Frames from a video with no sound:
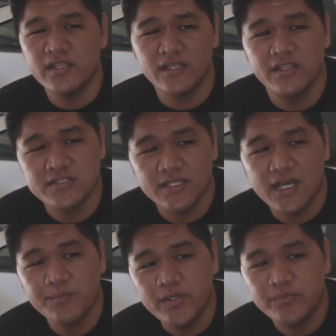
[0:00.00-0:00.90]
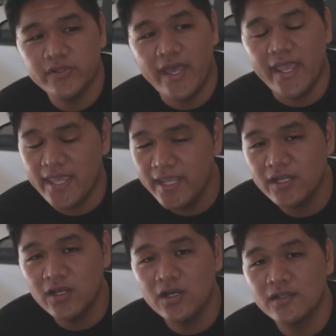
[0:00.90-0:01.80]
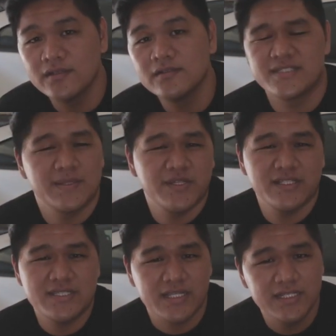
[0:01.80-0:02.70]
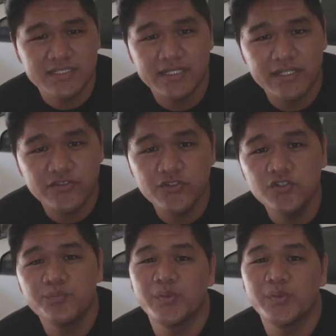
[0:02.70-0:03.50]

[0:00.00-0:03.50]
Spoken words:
Now there's a lot of people that hate on some of the techniques that I do,